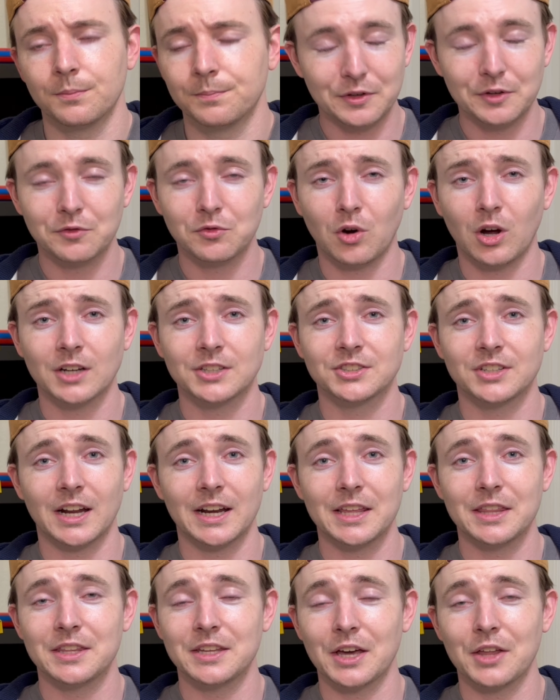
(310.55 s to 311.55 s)
If you've watched
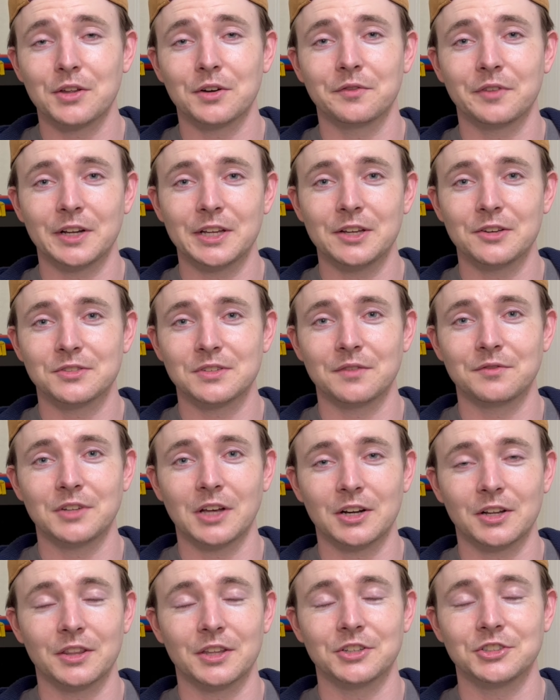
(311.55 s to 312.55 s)
any of the other videos I've
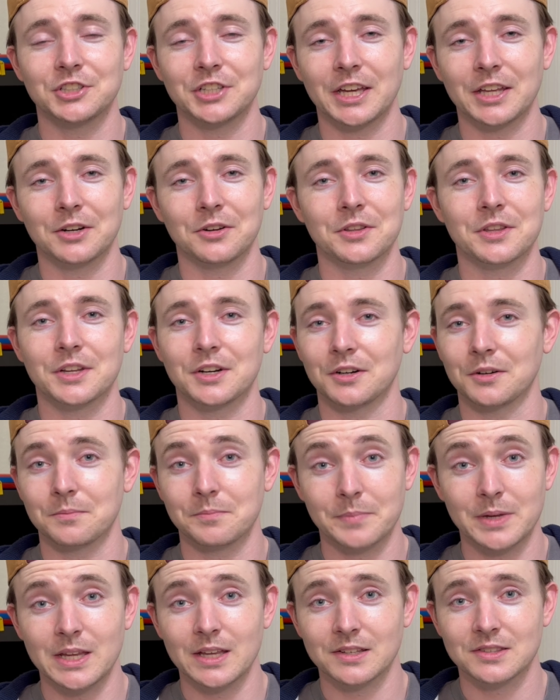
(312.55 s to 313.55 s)
done on the channel that are
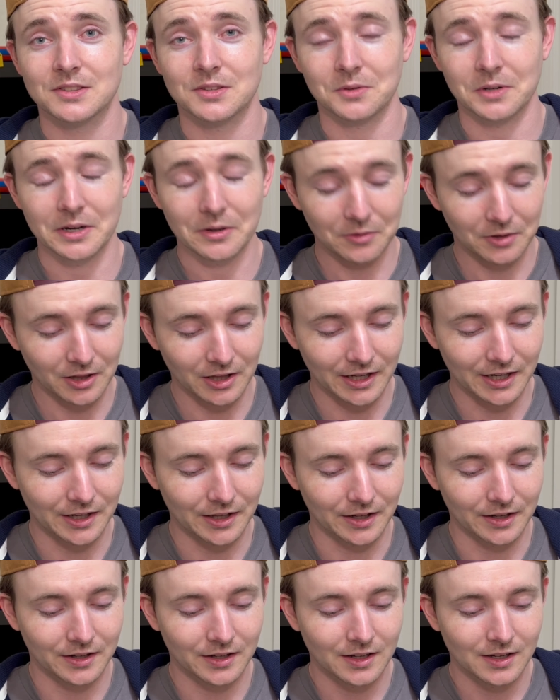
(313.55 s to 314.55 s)
PS3
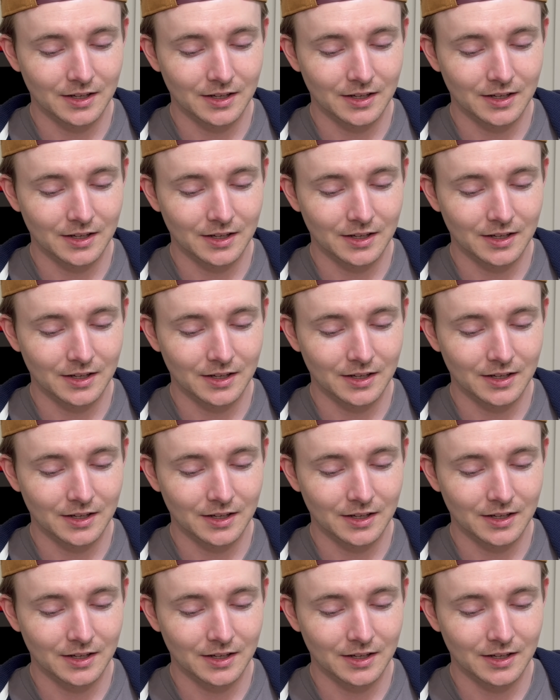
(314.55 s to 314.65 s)
related,